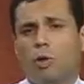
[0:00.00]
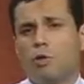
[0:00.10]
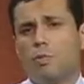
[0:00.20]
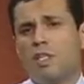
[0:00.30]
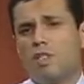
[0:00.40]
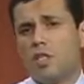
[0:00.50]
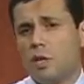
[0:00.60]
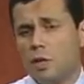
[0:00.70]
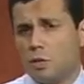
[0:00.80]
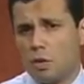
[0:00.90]
not to be
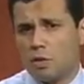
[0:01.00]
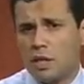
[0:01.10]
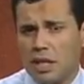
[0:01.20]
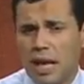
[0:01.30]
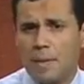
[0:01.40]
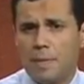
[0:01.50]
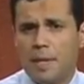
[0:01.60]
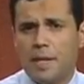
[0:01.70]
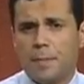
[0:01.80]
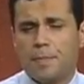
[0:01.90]
serious all the time.
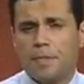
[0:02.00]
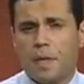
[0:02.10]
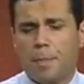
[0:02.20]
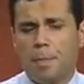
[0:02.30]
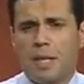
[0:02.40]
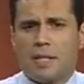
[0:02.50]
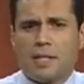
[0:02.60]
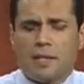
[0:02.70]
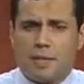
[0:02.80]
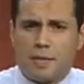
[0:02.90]

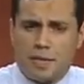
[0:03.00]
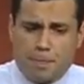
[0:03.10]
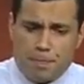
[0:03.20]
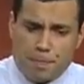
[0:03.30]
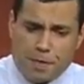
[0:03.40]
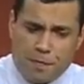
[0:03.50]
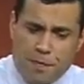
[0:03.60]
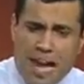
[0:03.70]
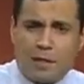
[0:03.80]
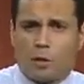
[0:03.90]
But the
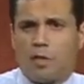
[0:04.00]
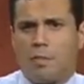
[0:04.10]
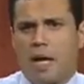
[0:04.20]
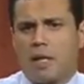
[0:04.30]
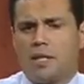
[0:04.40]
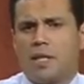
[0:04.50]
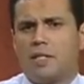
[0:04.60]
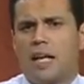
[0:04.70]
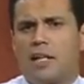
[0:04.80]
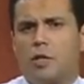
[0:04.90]
fact of the matter
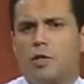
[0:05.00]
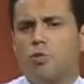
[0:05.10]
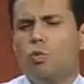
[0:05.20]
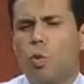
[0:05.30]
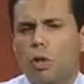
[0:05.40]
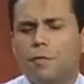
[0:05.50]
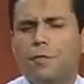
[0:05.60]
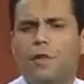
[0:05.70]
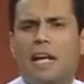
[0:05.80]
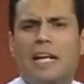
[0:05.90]
is that you won't
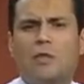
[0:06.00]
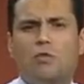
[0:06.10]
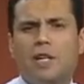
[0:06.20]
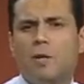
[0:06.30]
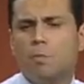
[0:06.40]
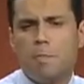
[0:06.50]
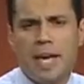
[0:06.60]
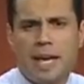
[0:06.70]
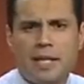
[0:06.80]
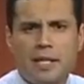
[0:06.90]
find real
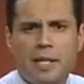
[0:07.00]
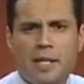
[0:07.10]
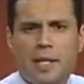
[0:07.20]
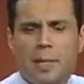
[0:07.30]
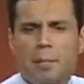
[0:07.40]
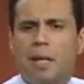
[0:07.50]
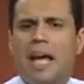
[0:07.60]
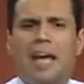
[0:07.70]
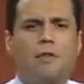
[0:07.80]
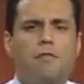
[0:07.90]
men
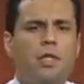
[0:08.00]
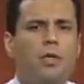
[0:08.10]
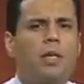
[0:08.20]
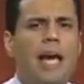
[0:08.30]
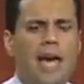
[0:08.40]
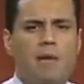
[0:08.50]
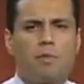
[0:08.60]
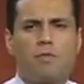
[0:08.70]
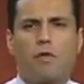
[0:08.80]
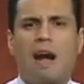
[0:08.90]
playing video
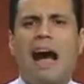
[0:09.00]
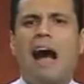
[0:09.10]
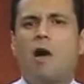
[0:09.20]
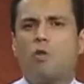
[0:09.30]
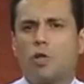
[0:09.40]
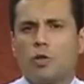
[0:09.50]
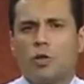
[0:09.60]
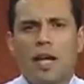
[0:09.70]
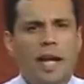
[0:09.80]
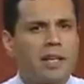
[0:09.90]
games for hours
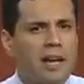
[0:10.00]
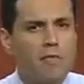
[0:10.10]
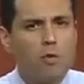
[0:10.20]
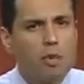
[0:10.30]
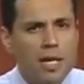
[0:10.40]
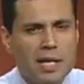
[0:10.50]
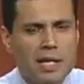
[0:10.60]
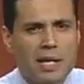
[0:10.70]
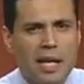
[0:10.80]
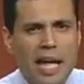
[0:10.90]
on end every
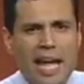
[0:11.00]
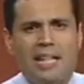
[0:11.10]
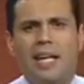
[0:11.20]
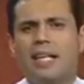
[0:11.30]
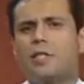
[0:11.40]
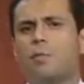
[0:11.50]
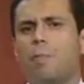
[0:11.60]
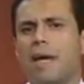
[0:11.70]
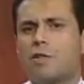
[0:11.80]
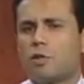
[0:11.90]
week at the
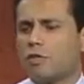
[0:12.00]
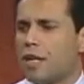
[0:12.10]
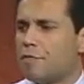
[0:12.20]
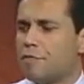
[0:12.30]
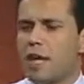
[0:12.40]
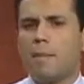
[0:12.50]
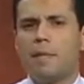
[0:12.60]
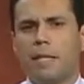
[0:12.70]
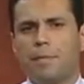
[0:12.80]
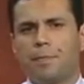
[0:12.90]
expense of their
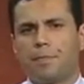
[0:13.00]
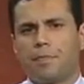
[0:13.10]
family,